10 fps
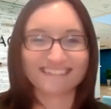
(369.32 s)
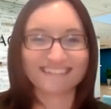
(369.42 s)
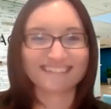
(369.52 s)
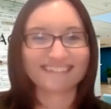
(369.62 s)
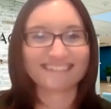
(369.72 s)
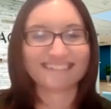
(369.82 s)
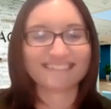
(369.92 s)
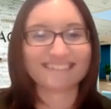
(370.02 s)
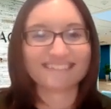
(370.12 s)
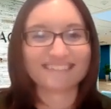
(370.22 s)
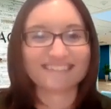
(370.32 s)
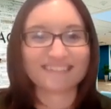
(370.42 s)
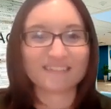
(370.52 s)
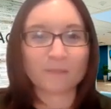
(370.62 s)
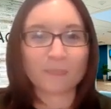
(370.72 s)

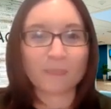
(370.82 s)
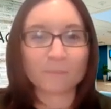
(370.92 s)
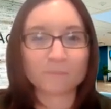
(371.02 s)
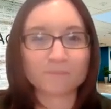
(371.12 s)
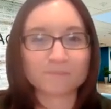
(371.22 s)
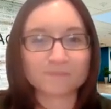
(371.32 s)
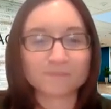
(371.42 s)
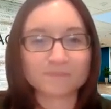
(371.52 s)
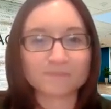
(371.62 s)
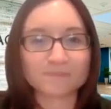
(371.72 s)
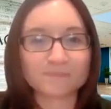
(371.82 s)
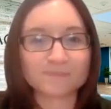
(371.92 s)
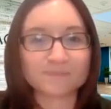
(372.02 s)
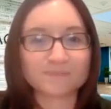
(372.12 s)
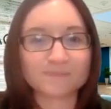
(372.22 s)

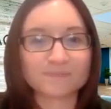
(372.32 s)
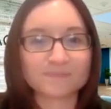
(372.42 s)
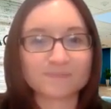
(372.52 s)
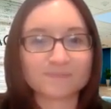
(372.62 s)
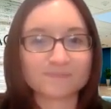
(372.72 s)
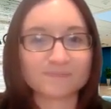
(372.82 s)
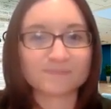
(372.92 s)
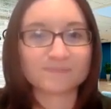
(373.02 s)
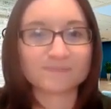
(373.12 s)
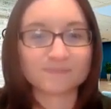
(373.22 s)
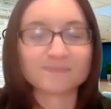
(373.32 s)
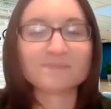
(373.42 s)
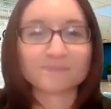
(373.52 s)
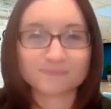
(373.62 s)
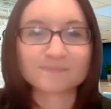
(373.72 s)

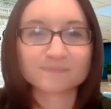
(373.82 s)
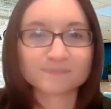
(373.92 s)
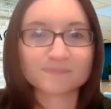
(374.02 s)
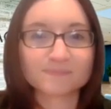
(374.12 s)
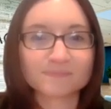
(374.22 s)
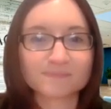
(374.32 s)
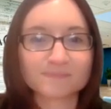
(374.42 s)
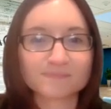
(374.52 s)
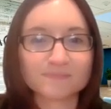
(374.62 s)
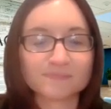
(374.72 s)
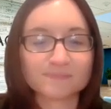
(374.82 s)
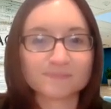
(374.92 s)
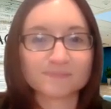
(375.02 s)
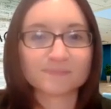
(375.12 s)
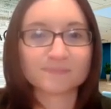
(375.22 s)

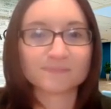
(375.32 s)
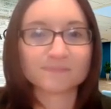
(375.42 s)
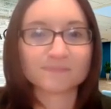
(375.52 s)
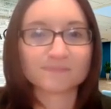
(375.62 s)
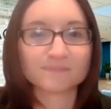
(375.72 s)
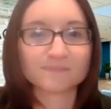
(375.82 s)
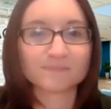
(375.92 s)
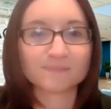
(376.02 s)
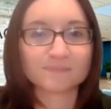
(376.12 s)
No words are spoken by the person on screen.